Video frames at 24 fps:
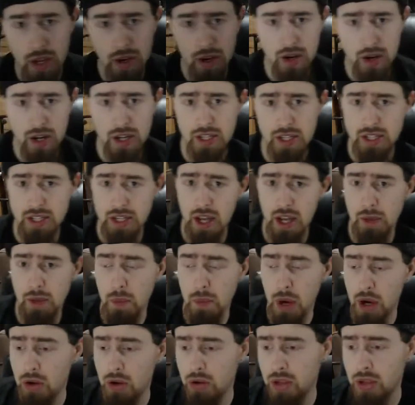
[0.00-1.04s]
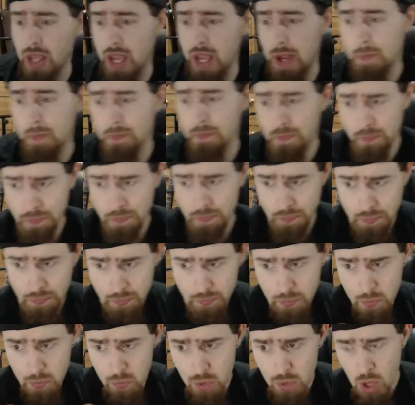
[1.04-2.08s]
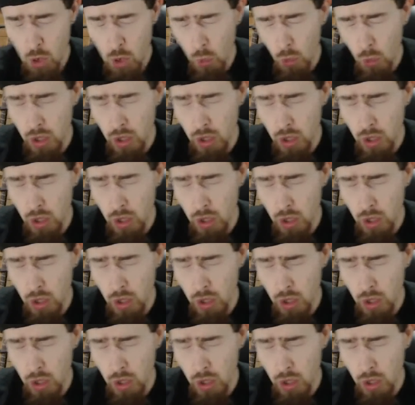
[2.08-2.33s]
is a Mario game where